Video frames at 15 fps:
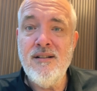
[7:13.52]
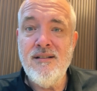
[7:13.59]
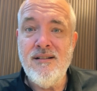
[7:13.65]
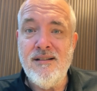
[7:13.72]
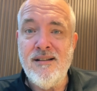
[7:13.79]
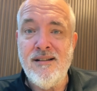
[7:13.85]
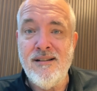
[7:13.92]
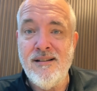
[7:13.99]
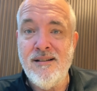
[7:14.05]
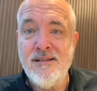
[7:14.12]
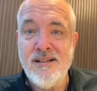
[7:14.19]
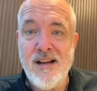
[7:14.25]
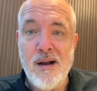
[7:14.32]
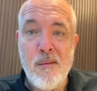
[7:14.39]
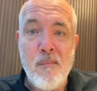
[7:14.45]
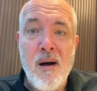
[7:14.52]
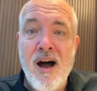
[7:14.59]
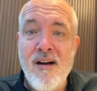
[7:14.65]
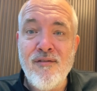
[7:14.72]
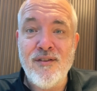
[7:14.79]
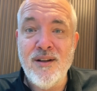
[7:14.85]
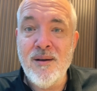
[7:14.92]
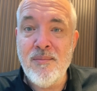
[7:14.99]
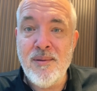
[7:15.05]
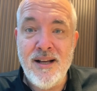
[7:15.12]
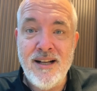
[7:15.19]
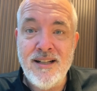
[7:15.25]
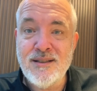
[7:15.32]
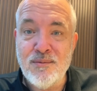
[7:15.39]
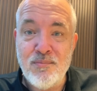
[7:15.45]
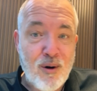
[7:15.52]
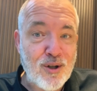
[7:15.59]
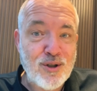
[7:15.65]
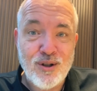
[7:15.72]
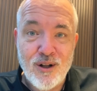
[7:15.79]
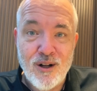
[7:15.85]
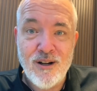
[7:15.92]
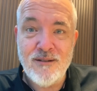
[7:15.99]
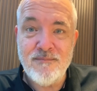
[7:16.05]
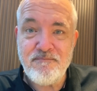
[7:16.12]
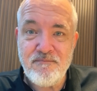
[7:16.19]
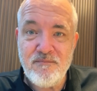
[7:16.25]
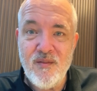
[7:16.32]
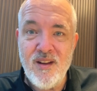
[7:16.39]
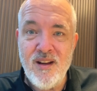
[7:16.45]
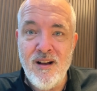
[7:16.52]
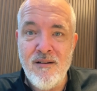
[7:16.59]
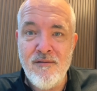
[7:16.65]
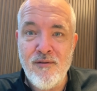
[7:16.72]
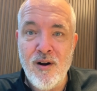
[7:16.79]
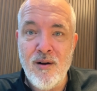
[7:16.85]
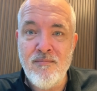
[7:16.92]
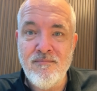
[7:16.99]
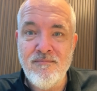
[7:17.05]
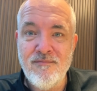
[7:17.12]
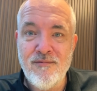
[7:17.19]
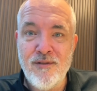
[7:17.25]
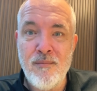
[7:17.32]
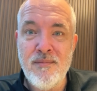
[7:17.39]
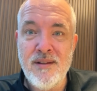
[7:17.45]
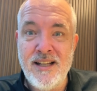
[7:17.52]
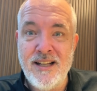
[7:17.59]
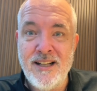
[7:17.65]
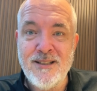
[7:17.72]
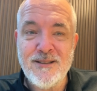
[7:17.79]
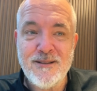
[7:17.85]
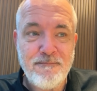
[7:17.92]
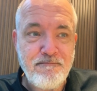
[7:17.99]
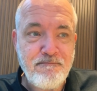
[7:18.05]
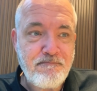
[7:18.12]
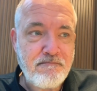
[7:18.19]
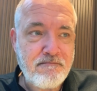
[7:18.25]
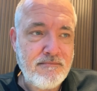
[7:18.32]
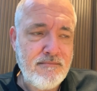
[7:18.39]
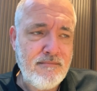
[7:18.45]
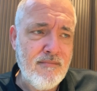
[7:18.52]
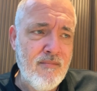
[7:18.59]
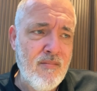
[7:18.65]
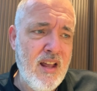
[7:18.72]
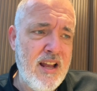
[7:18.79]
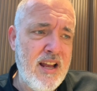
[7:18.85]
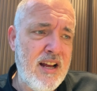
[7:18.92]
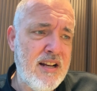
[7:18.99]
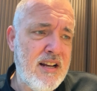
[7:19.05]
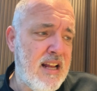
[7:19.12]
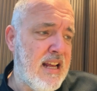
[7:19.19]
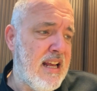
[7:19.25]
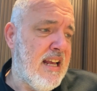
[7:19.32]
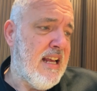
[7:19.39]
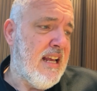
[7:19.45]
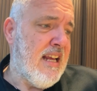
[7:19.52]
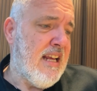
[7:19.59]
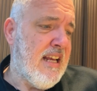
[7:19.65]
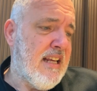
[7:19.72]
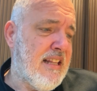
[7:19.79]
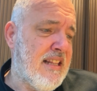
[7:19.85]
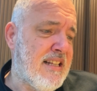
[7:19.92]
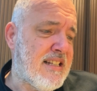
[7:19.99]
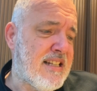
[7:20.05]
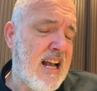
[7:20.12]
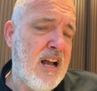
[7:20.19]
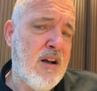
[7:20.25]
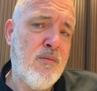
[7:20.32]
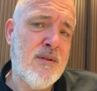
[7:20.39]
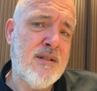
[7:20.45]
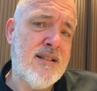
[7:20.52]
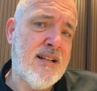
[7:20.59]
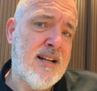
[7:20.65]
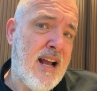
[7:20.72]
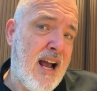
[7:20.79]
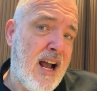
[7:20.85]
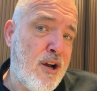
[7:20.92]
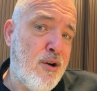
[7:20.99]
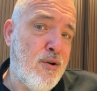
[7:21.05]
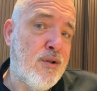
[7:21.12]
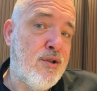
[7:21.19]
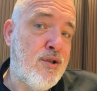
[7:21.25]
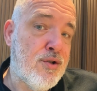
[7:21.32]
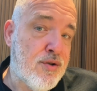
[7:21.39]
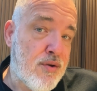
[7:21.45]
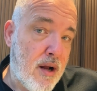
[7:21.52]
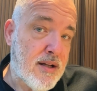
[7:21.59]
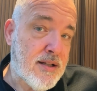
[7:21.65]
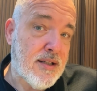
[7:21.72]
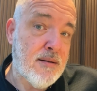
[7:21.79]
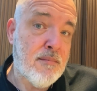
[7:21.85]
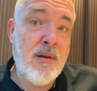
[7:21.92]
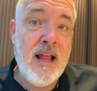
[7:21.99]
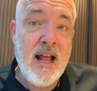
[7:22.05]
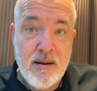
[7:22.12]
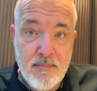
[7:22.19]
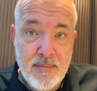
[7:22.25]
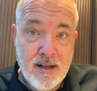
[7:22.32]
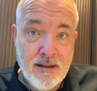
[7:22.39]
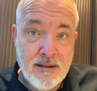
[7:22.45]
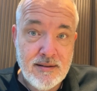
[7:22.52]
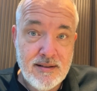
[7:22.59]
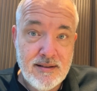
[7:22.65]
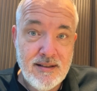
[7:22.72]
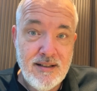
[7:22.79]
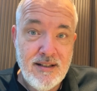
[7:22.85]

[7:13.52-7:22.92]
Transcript: kind of mafia based martial art, from the East. And this guy was the guy who instructed black belts